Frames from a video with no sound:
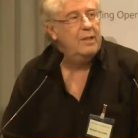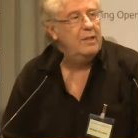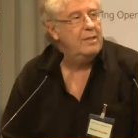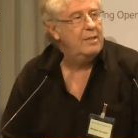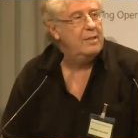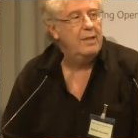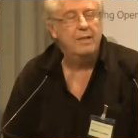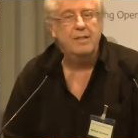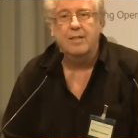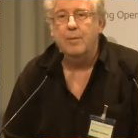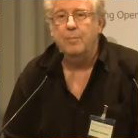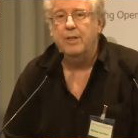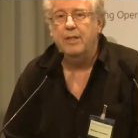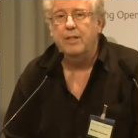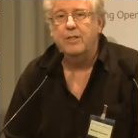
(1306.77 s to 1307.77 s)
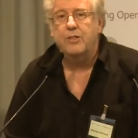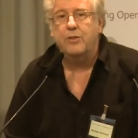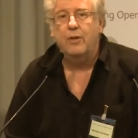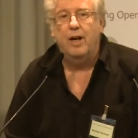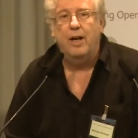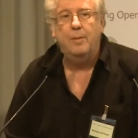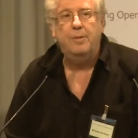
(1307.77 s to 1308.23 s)
as somebody
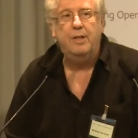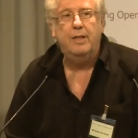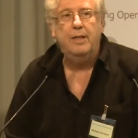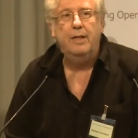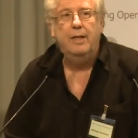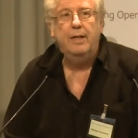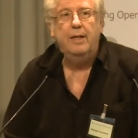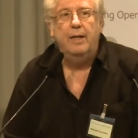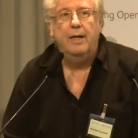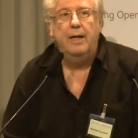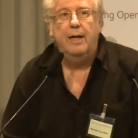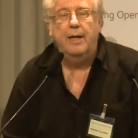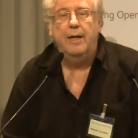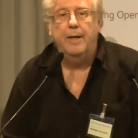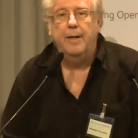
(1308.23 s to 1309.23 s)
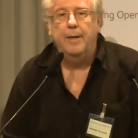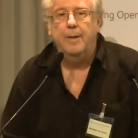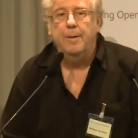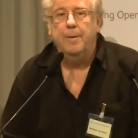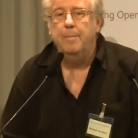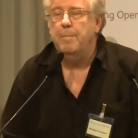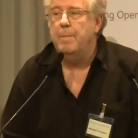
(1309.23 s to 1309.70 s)
described it.
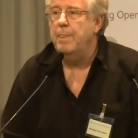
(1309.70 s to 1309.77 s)
I